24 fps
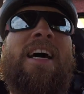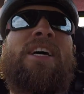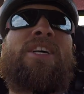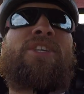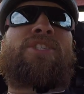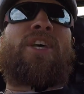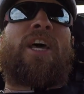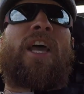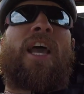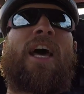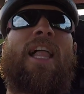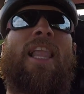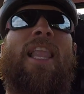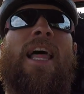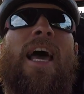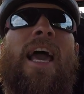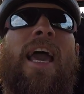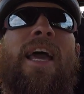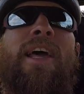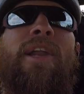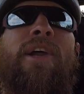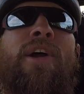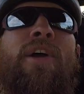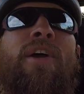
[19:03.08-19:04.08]
See you
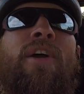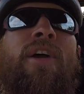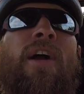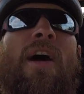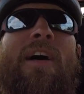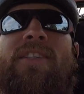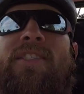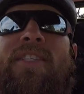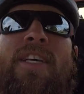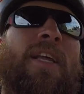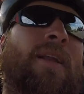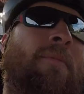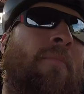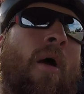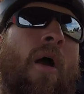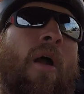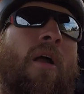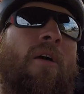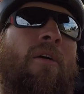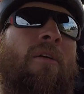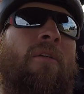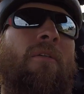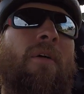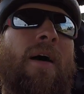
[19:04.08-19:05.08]
later. I'll see you
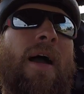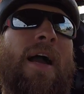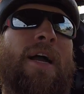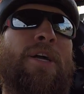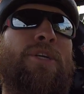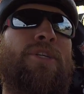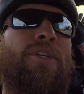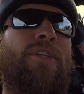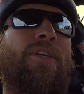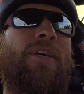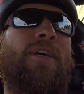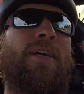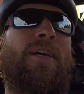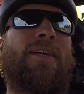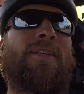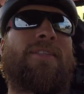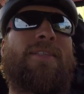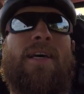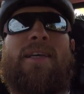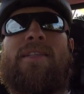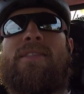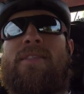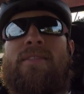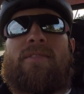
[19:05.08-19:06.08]
tomorrow, actually, because
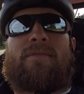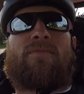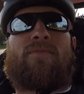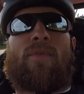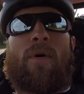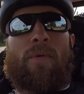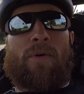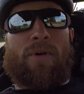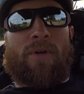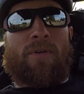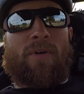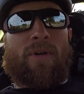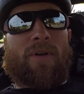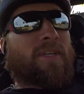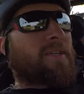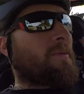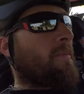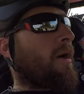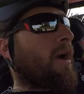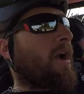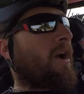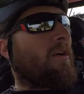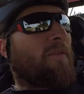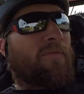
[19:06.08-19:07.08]
that's what we're doing.
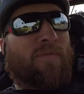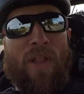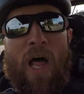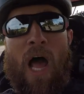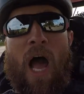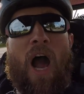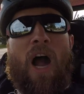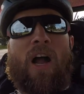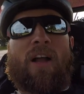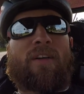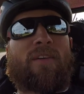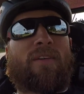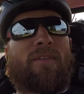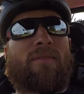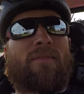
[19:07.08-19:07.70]
Tomorrow, vlog